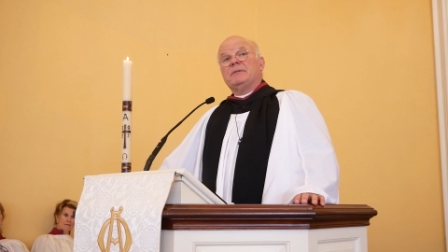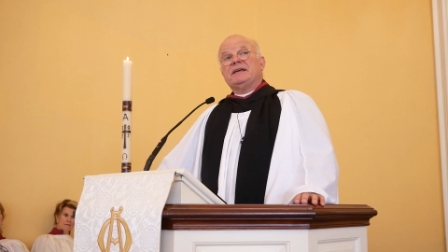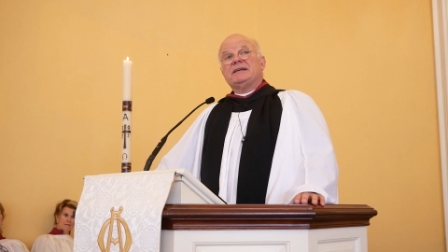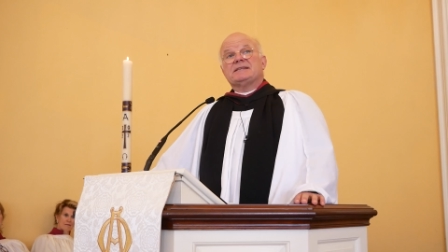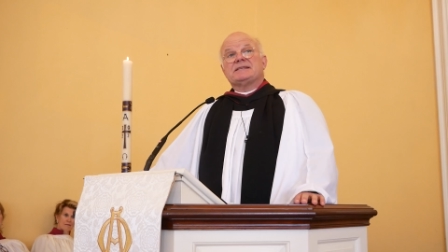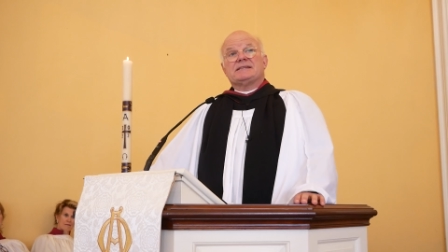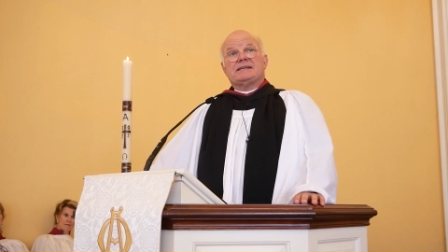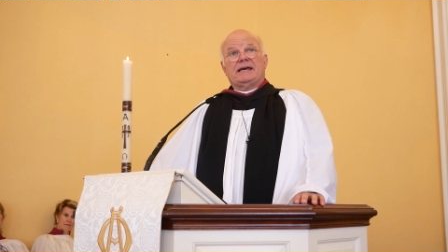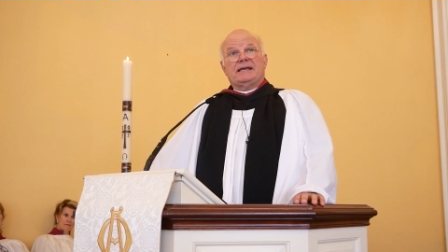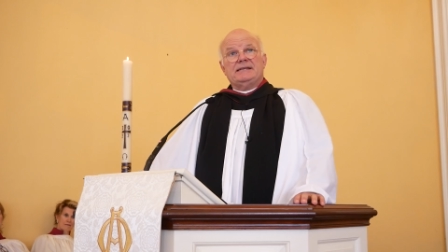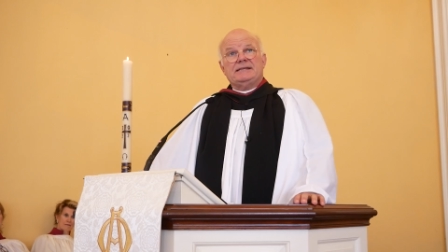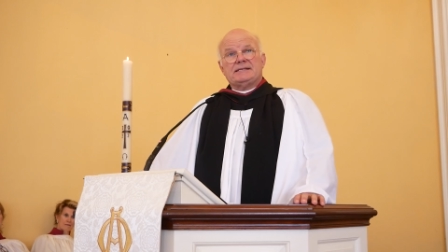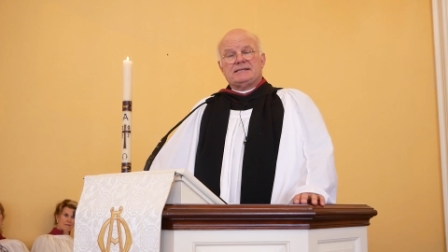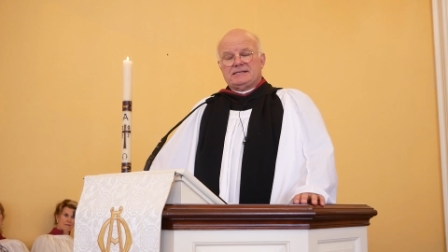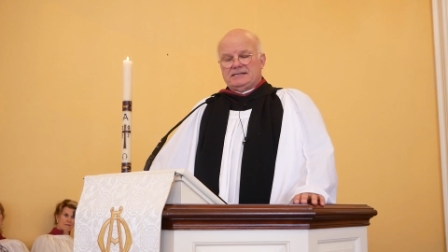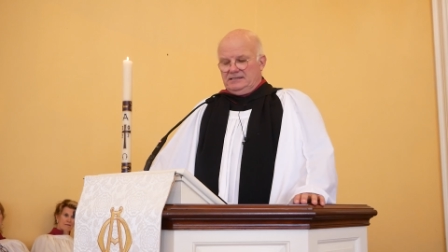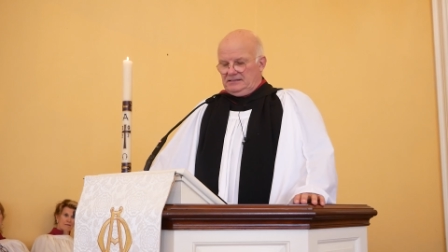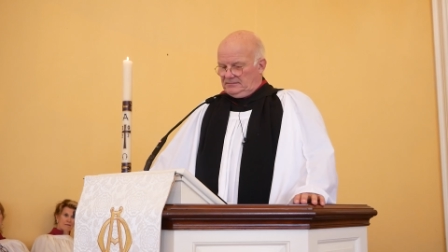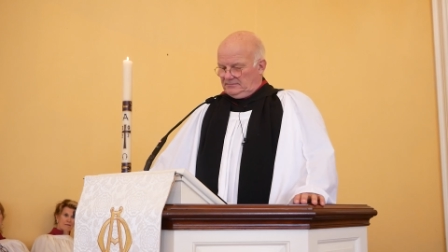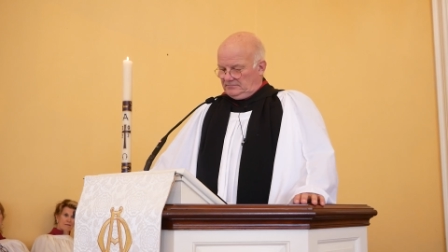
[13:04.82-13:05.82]
make
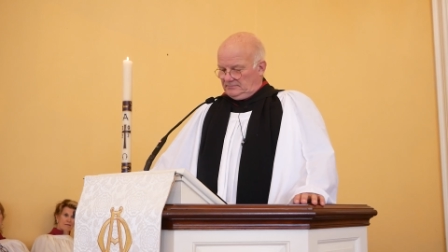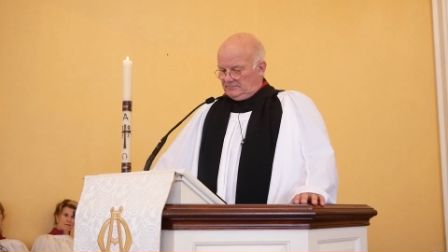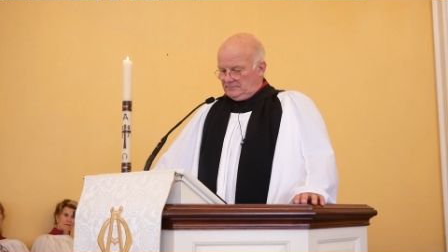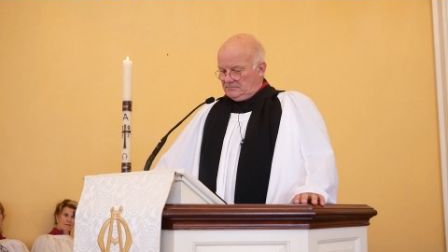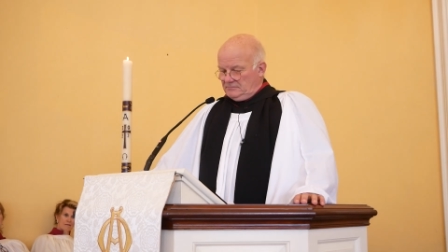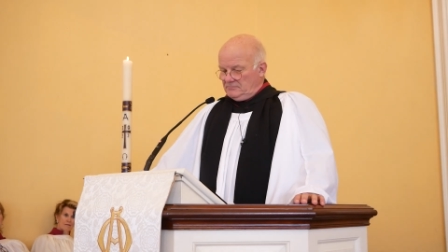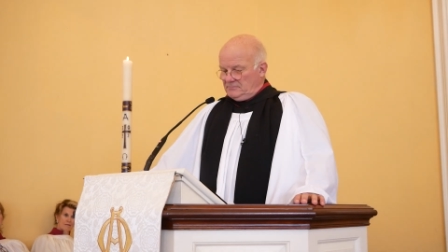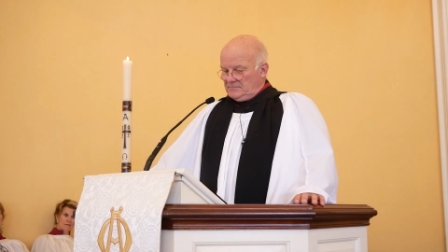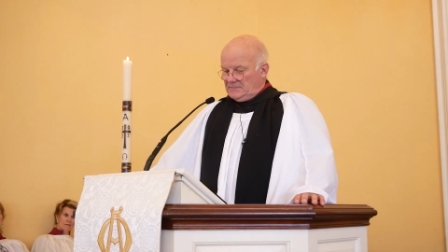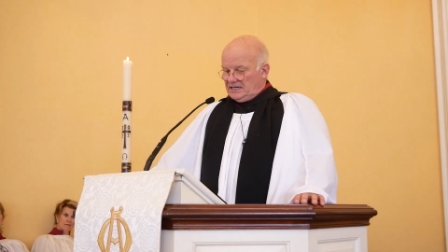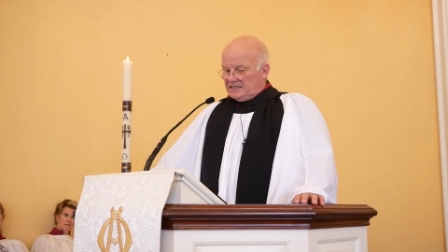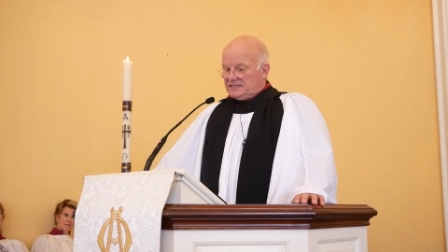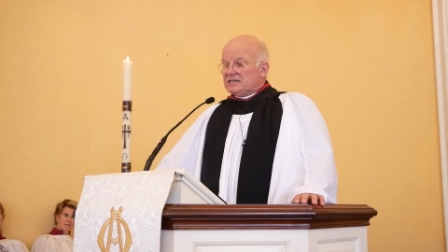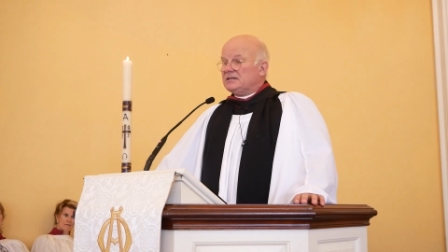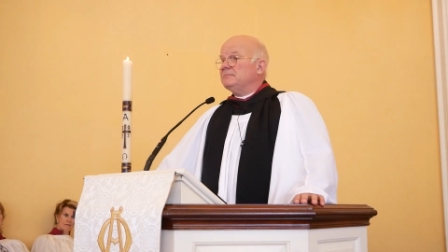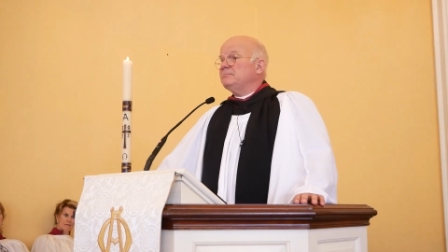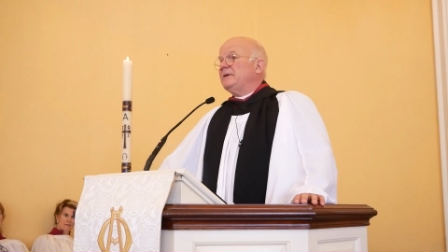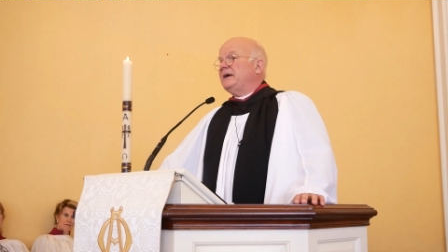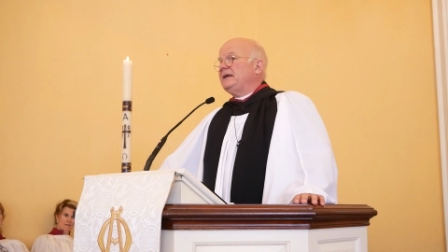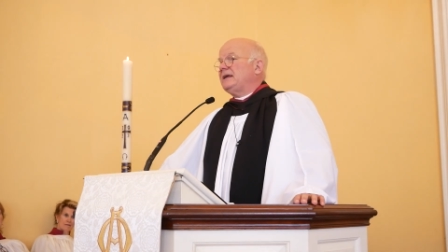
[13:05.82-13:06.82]
sense. It
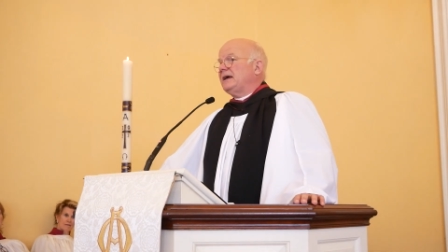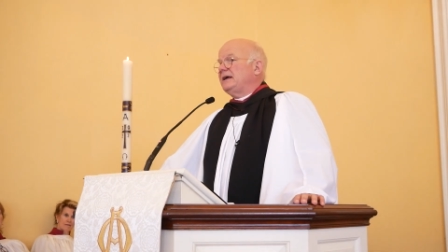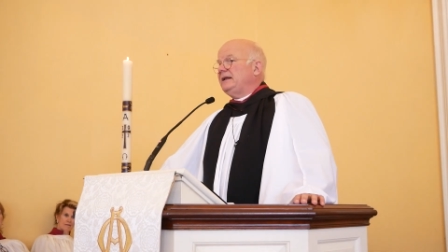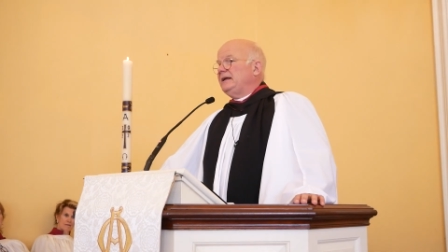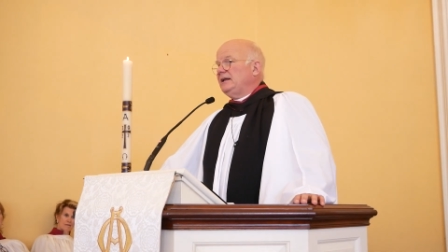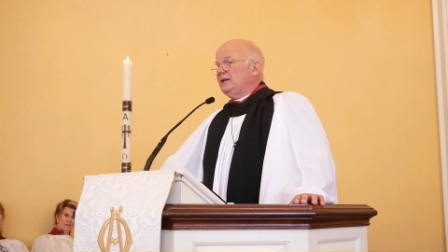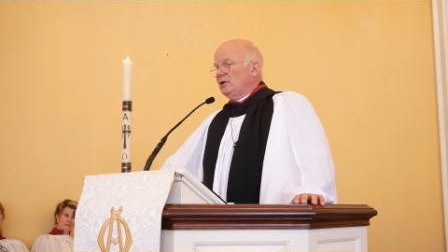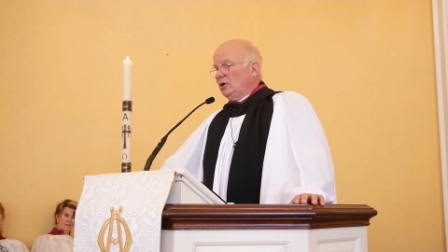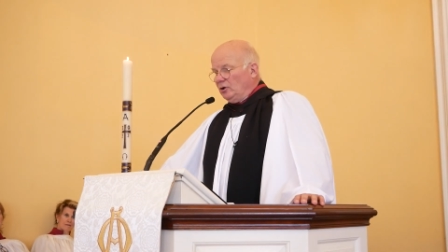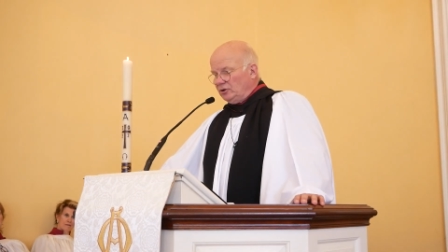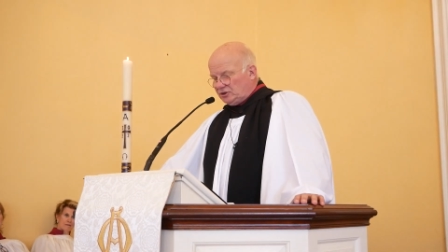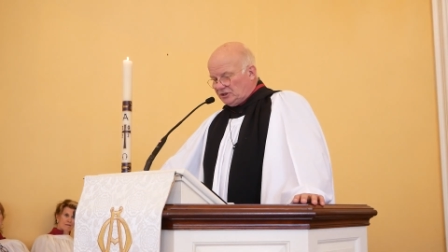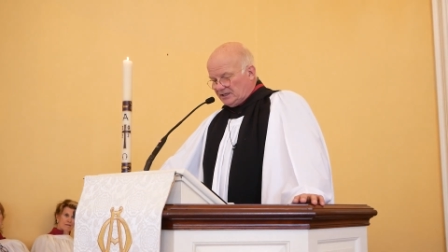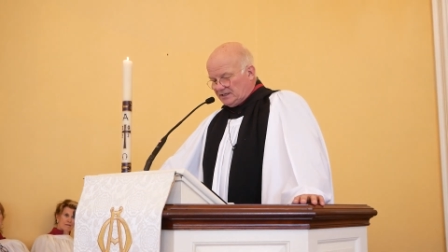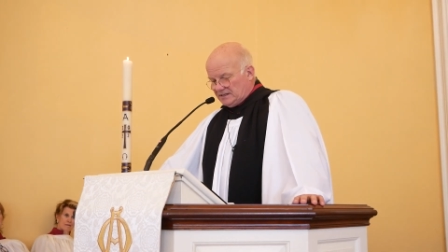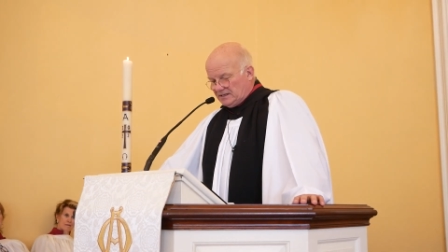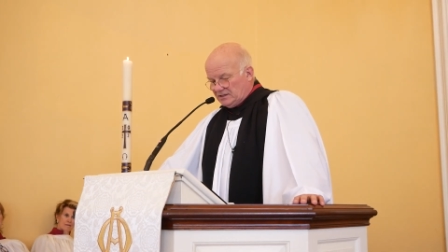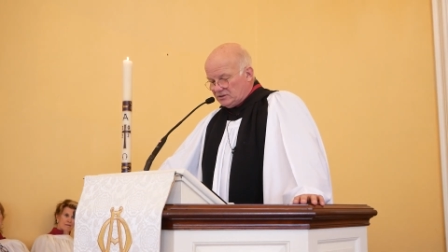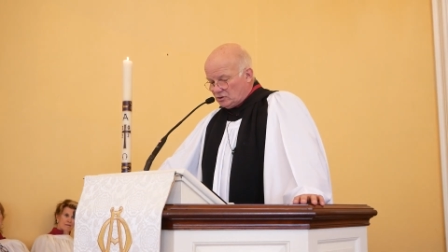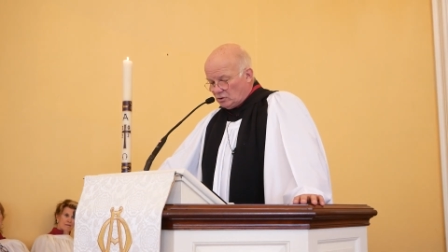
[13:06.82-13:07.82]
didn't make any
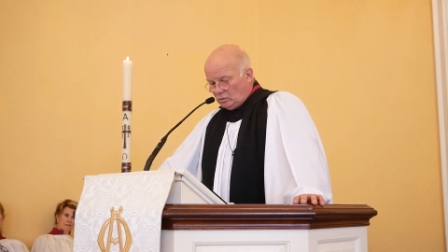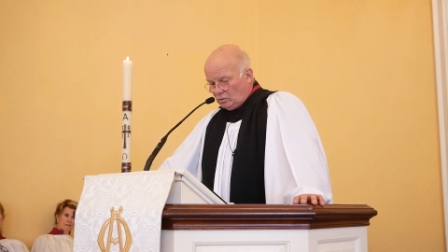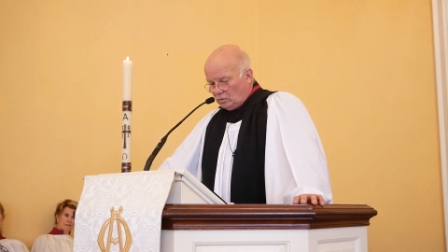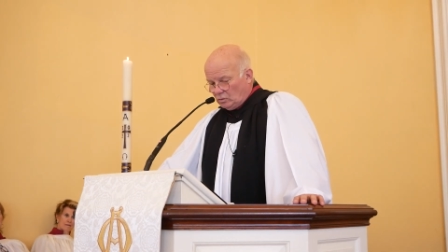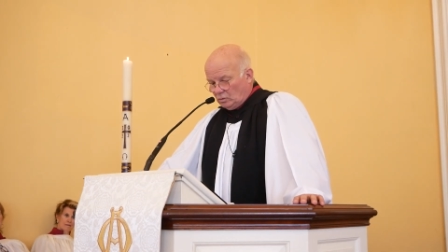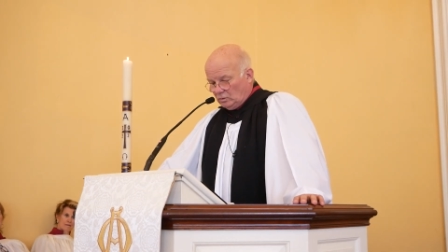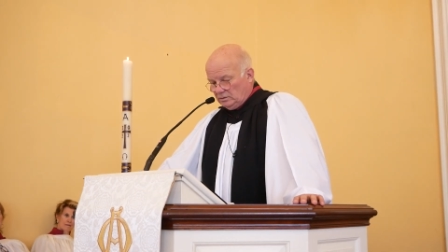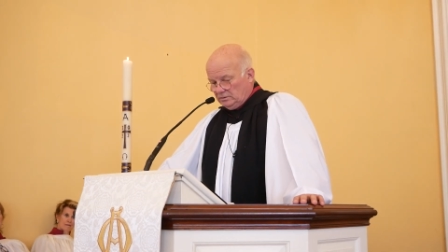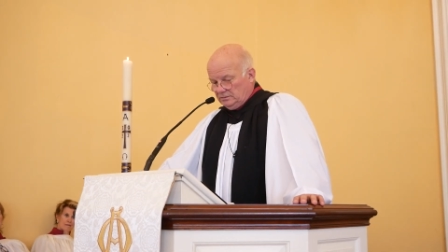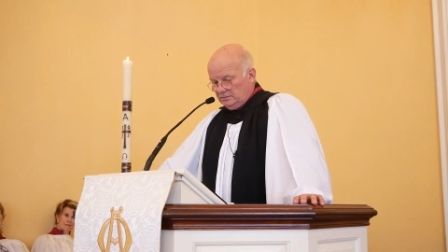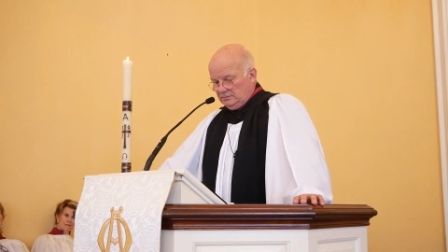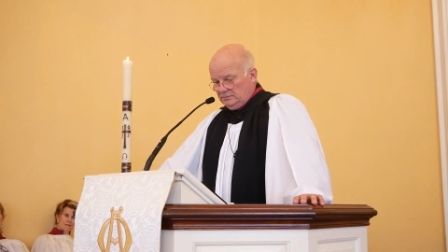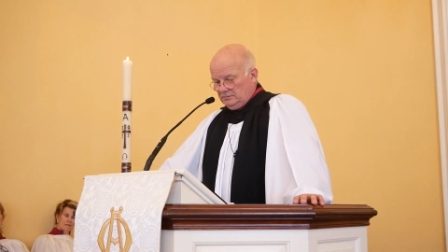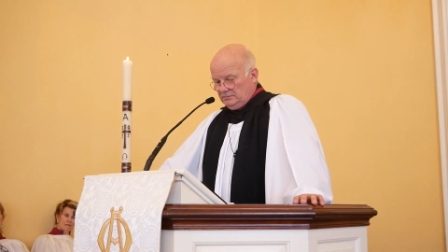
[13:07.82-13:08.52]
logic at all.